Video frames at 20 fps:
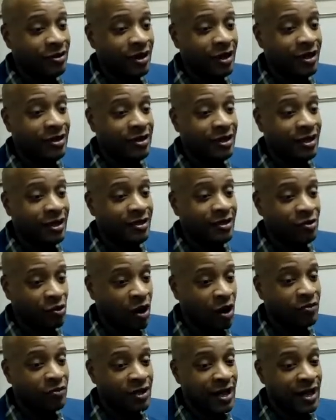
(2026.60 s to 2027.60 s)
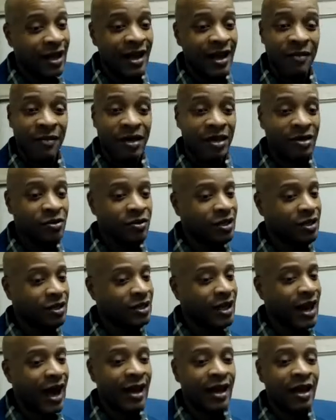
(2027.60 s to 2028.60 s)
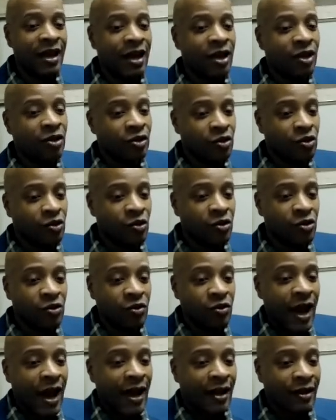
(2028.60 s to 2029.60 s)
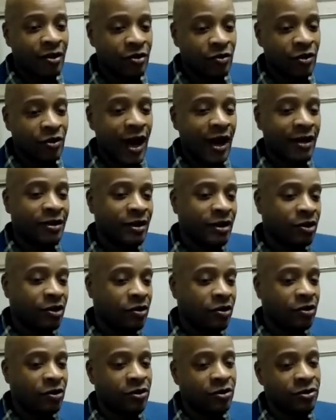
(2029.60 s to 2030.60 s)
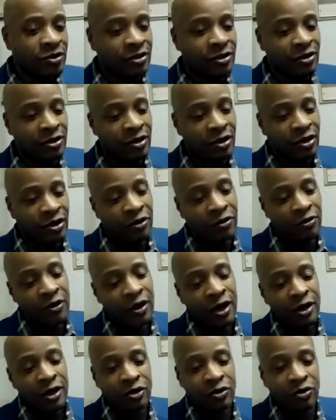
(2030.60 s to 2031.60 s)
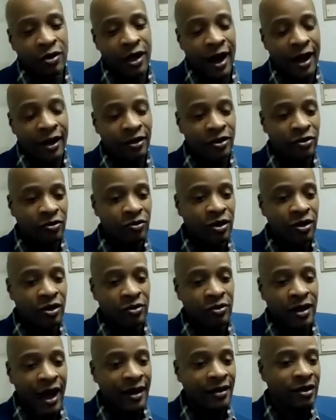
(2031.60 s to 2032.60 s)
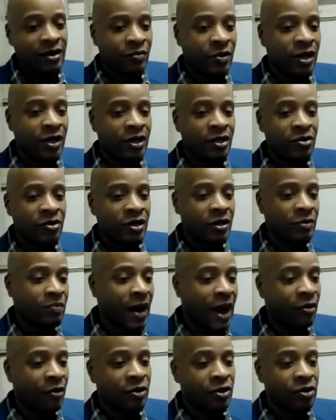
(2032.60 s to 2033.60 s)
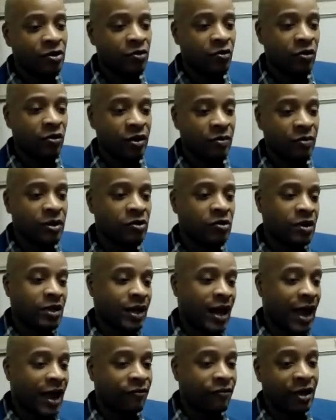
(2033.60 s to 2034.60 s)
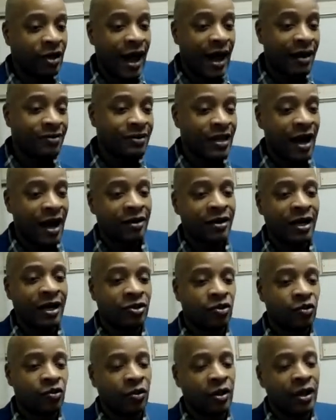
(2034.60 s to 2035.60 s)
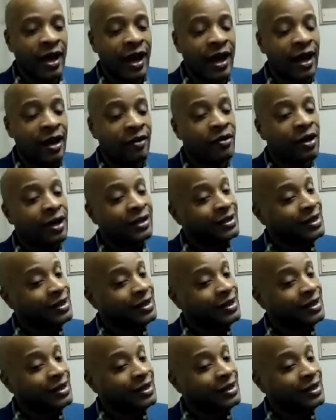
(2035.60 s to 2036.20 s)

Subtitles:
It's just, you know what I'm saying? I mean, you just like you got the girls, you know, you got the money, you can buy what you want, you can have a lifestyle that you want to have.